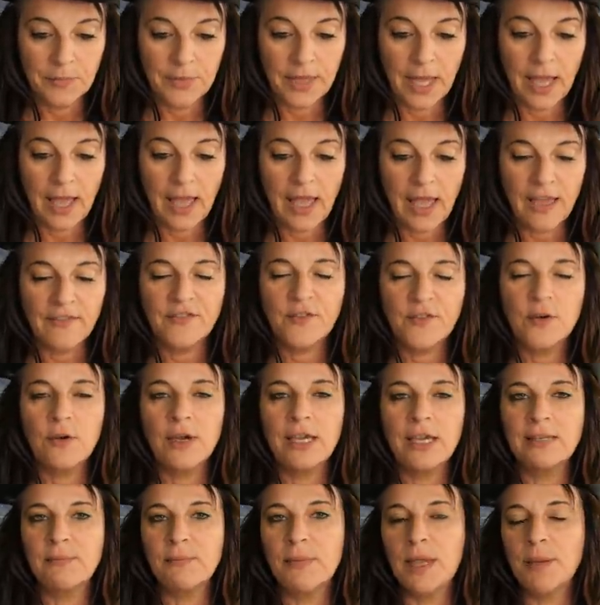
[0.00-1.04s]
Now I have
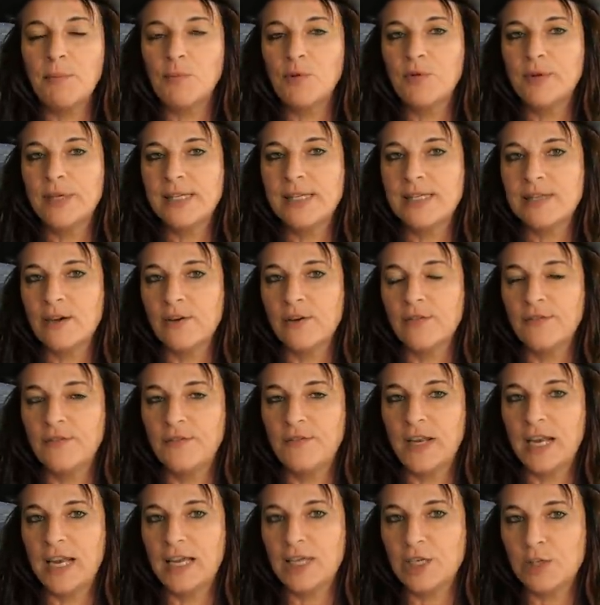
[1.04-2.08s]
great memories of
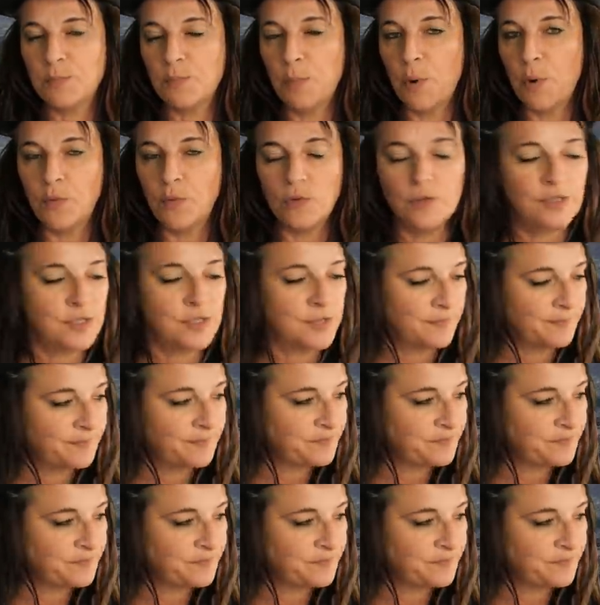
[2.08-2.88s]
village balls.